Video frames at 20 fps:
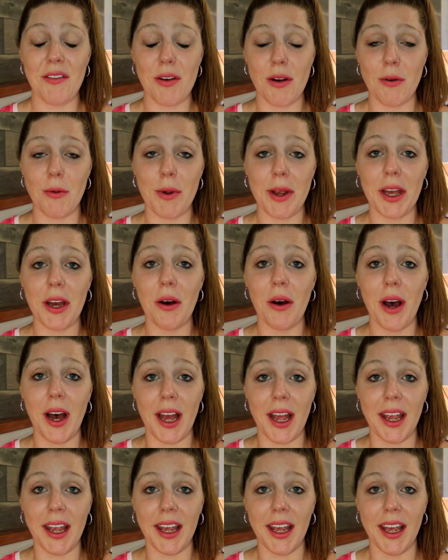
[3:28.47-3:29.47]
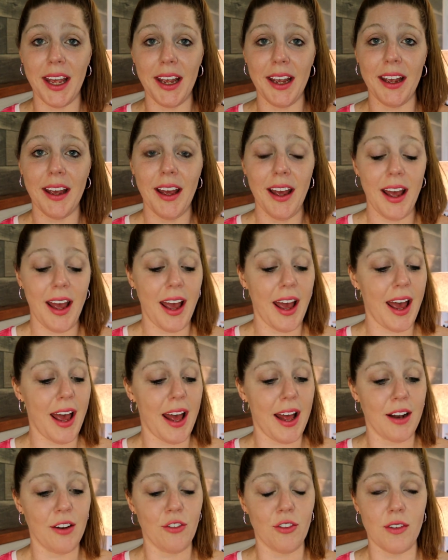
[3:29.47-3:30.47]
for when we go hiking
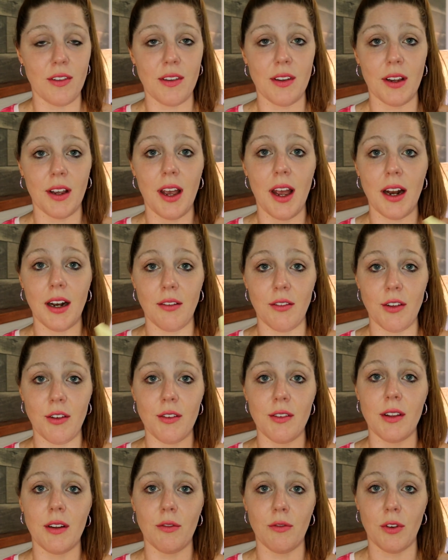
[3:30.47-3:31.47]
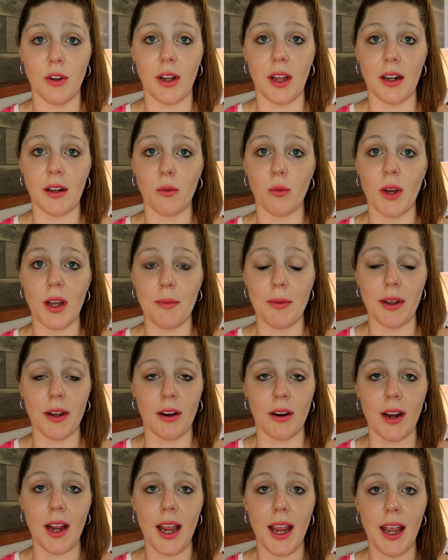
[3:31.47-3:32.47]
and just to kind of use it for like wiping
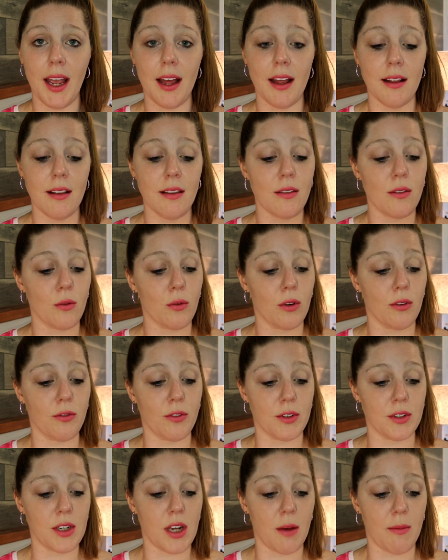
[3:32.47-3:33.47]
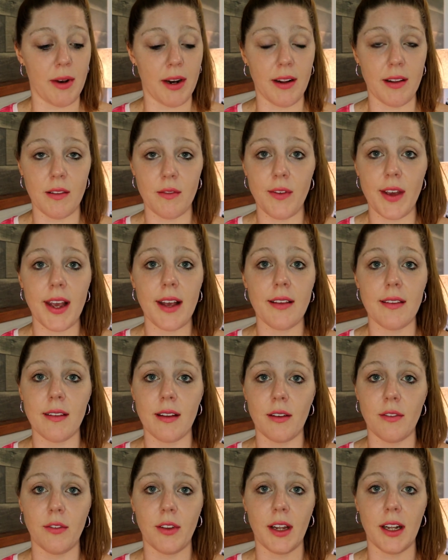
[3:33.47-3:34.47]
our hands or for Dominic's face,
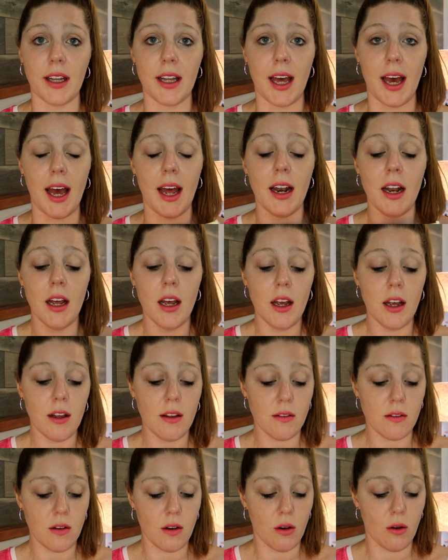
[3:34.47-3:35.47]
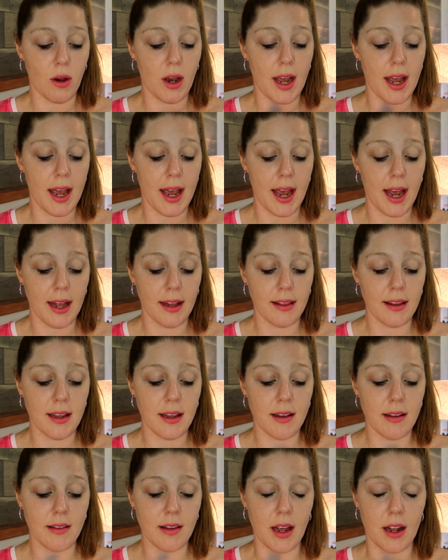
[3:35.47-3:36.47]
stuff like that. So I had
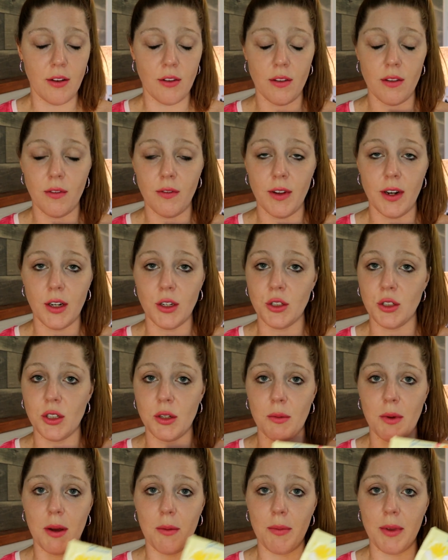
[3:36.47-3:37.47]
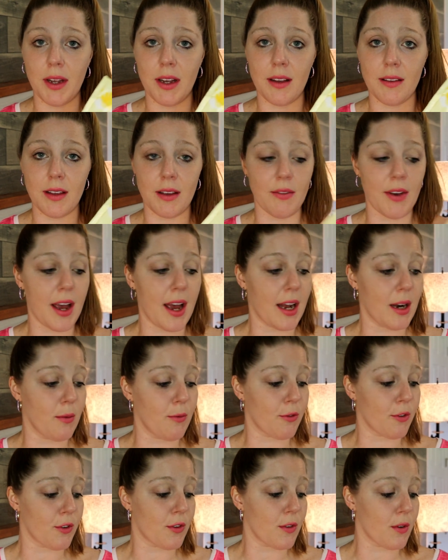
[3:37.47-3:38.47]
these, I just finished them up because I've had
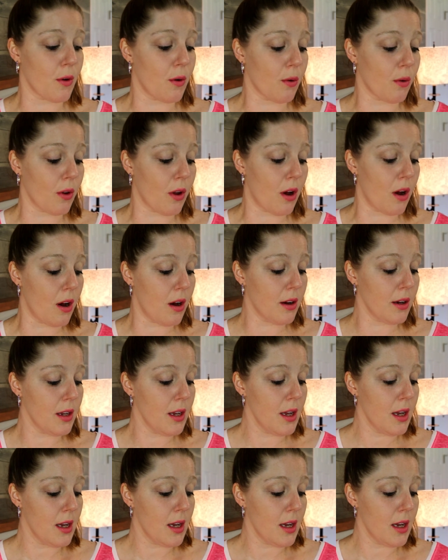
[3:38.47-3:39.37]
them for so long.